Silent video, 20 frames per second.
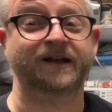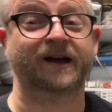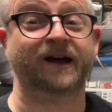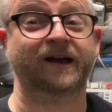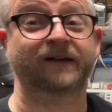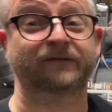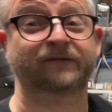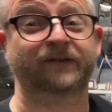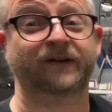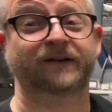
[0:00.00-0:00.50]

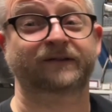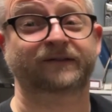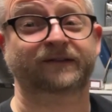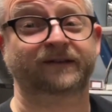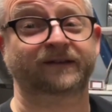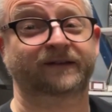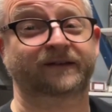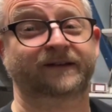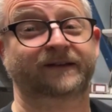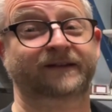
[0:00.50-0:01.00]
I found
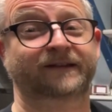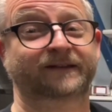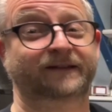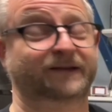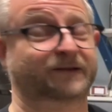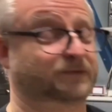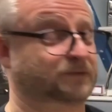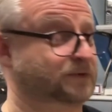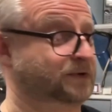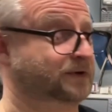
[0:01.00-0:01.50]
uh,
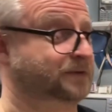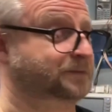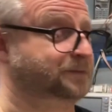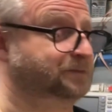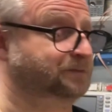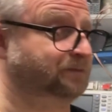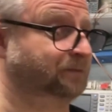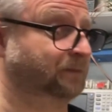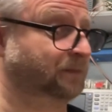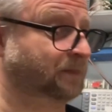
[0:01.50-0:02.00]
this one.
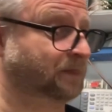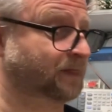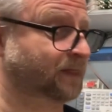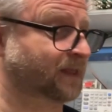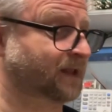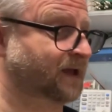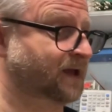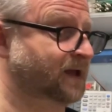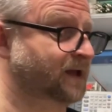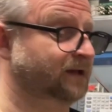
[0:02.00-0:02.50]

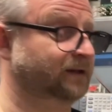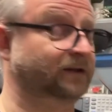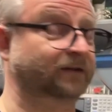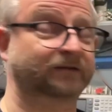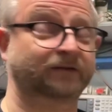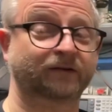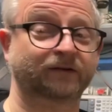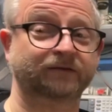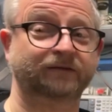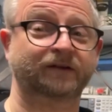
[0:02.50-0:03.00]
This
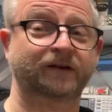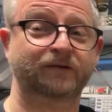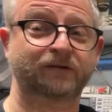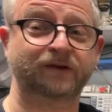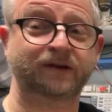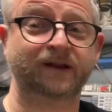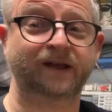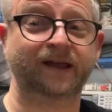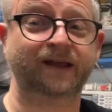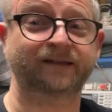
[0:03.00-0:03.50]
is also
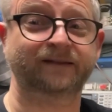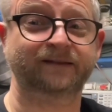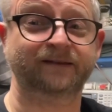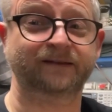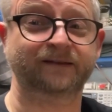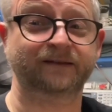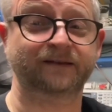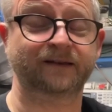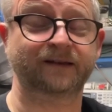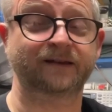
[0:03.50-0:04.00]
an
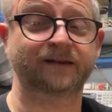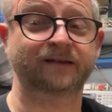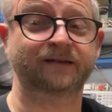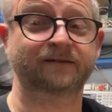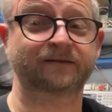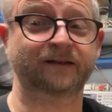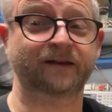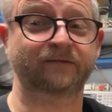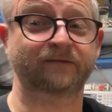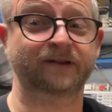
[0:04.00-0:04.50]

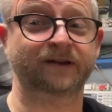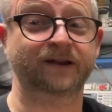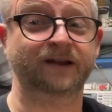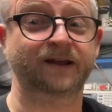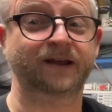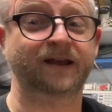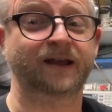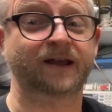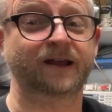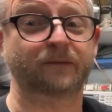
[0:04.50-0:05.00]
eighty-seven,
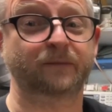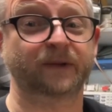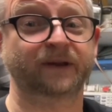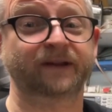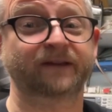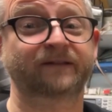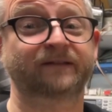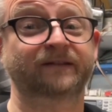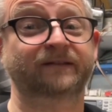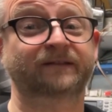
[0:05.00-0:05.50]
but
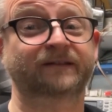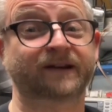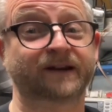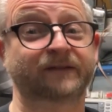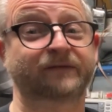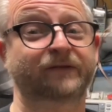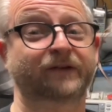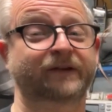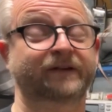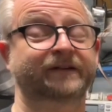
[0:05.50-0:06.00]
this is a three
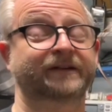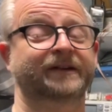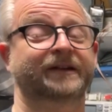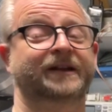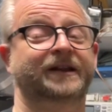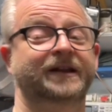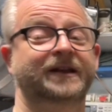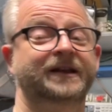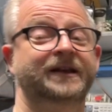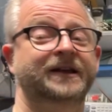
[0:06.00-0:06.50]

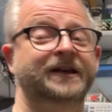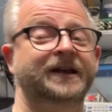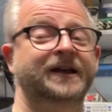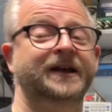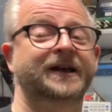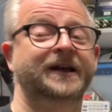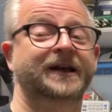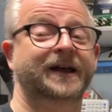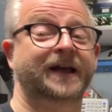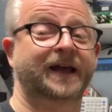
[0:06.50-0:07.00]
version,
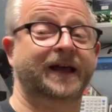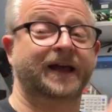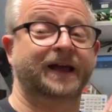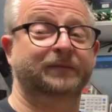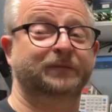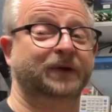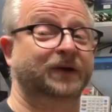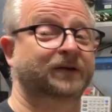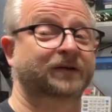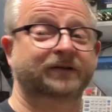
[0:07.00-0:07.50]

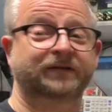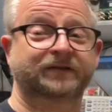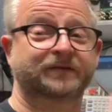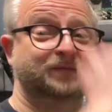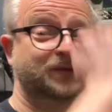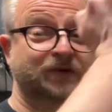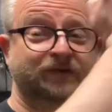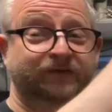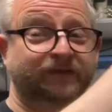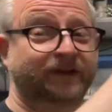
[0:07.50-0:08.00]
and because
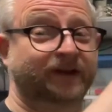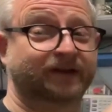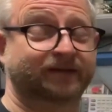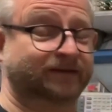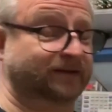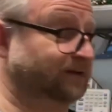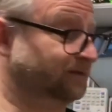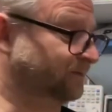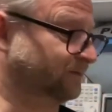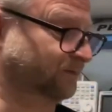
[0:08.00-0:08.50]
above
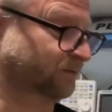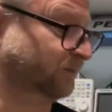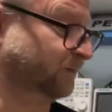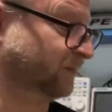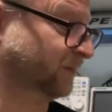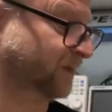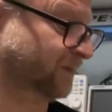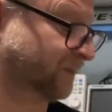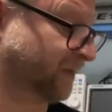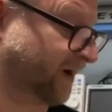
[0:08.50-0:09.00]
that it,
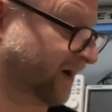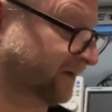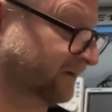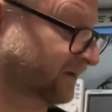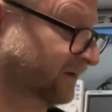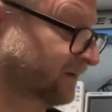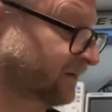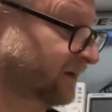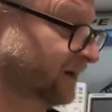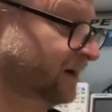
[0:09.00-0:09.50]
the
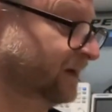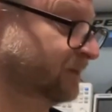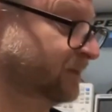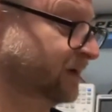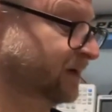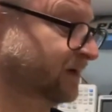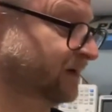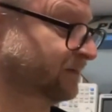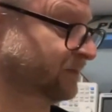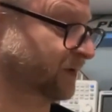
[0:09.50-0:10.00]
prices really
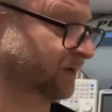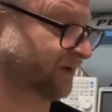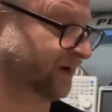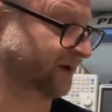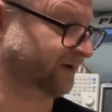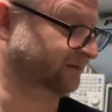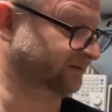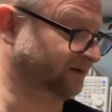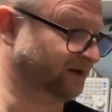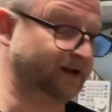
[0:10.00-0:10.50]
become
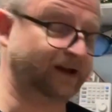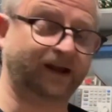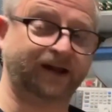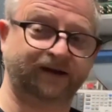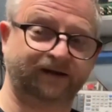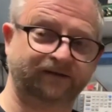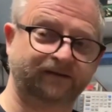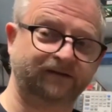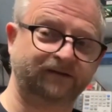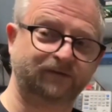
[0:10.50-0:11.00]
crazy,
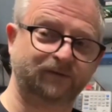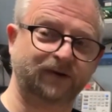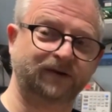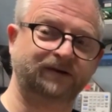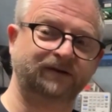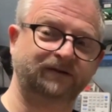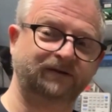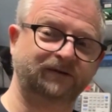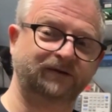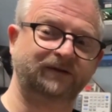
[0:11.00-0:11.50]
and I just
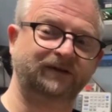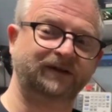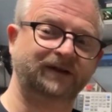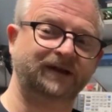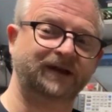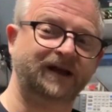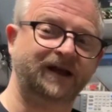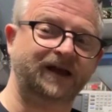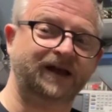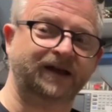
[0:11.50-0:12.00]
wanted to
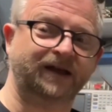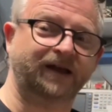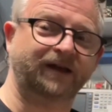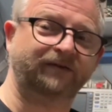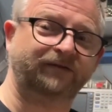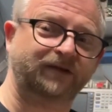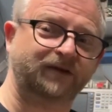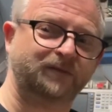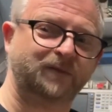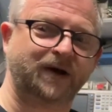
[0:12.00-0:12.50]
see,
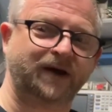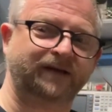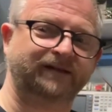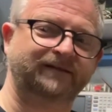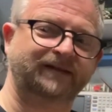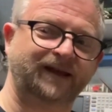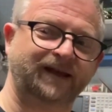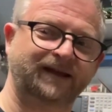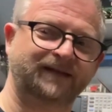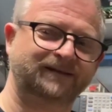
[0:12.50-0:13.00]
if you buy
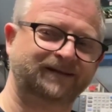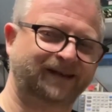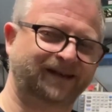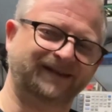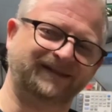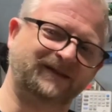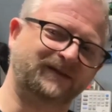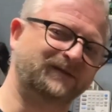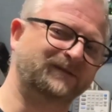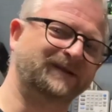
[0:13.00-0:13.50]
second
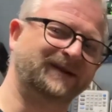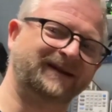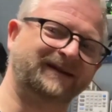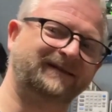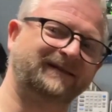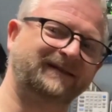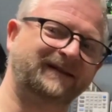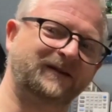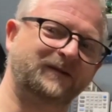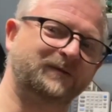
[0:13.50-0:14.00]
hand, will it
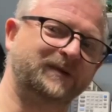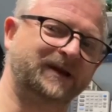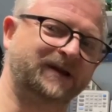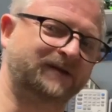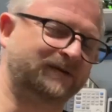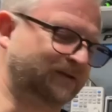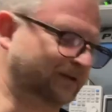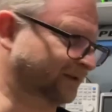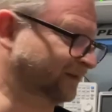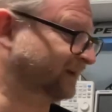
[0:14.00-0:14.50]
still be
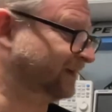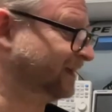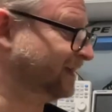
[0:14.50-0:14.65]
good?